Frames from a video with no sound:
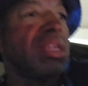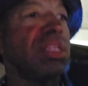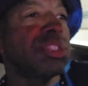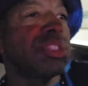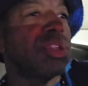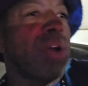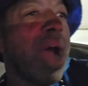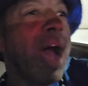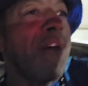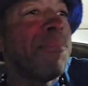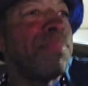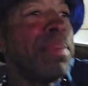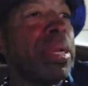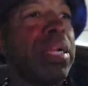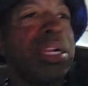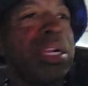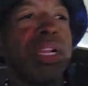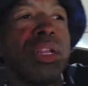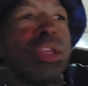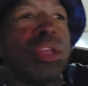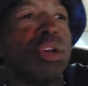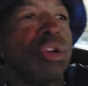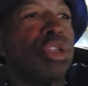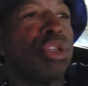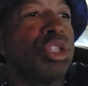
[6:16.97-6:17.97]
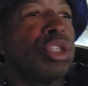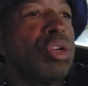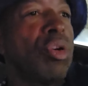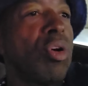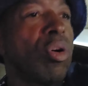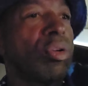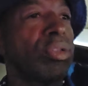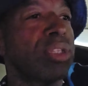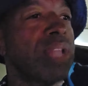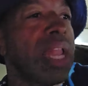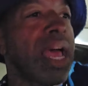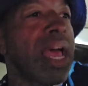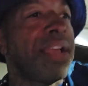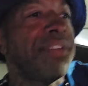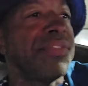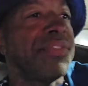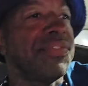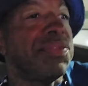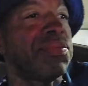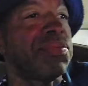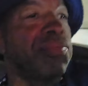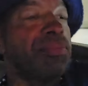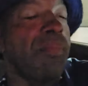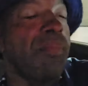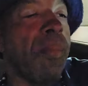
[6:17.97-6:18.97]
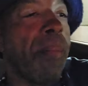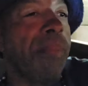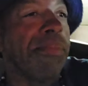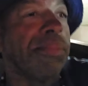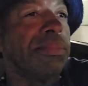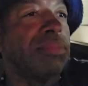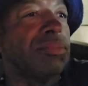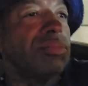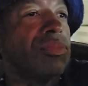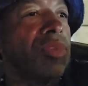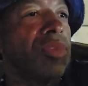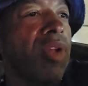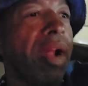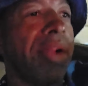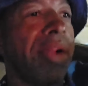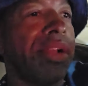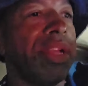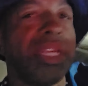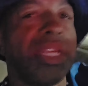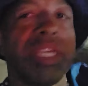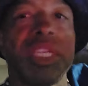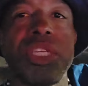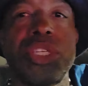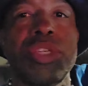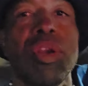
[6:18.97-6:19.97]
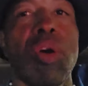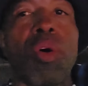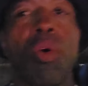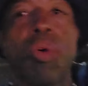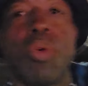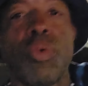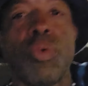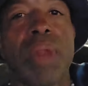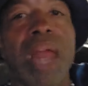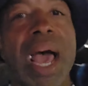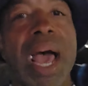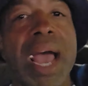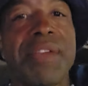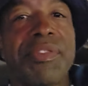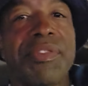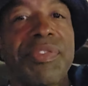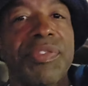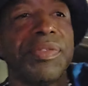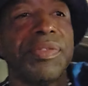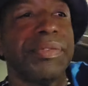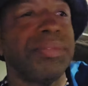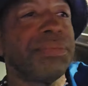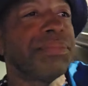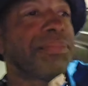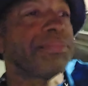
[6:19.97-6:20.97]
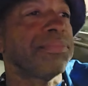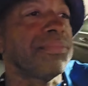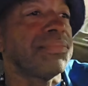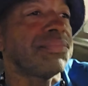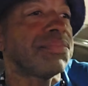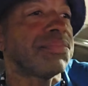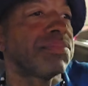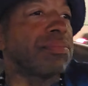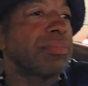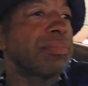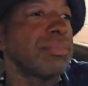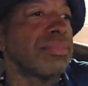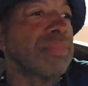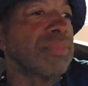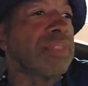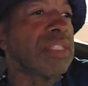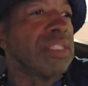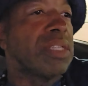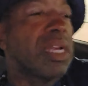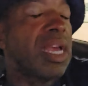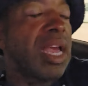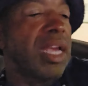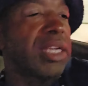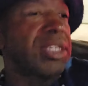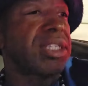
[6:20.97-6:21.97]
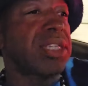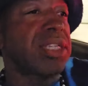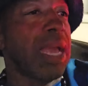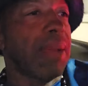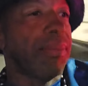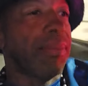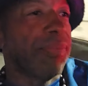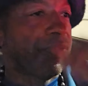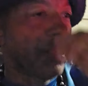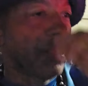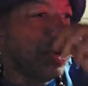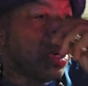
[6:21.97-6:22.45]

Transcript: So I've been in Little Sean's life his whole life, except